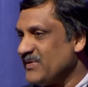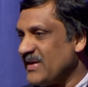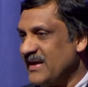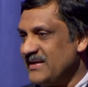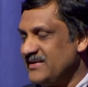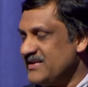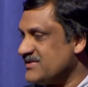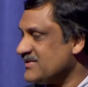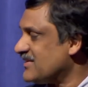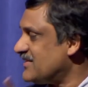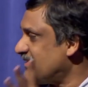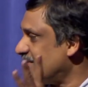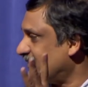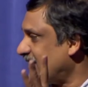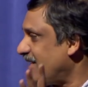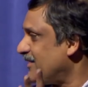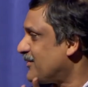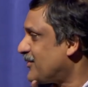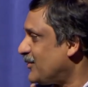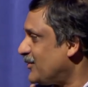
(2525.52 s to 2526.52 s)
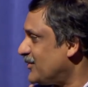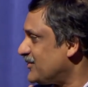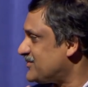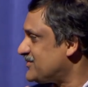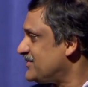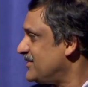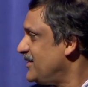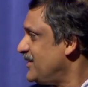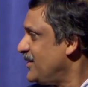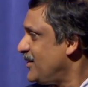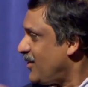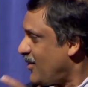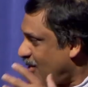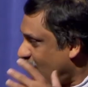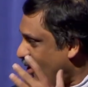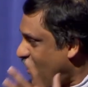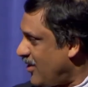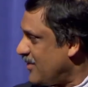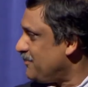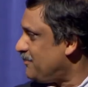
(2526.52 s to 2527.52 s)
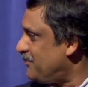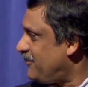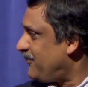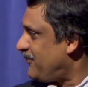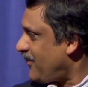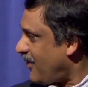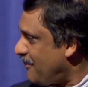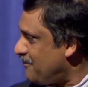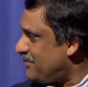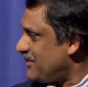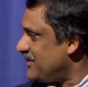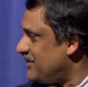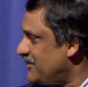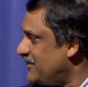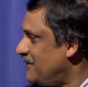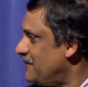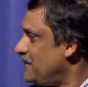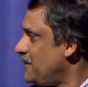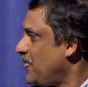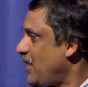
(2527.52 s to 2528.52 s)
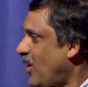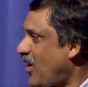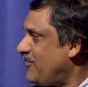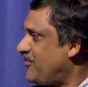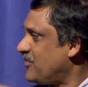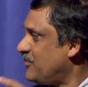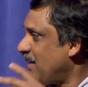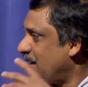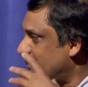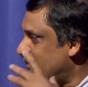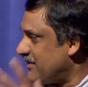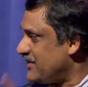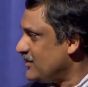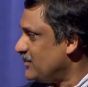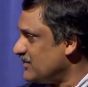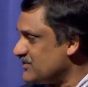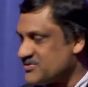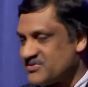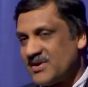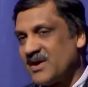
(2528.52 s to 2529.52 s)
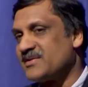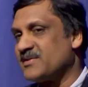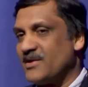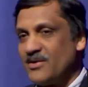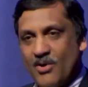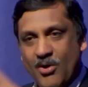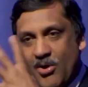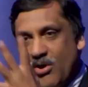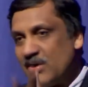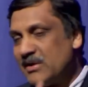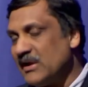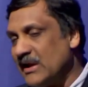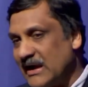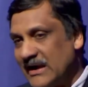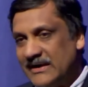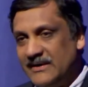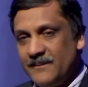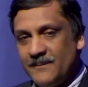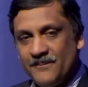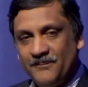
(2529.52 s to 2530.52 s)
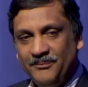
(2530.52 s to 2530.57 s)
a digital design course from Purdue, offered by a Purdue instructor online,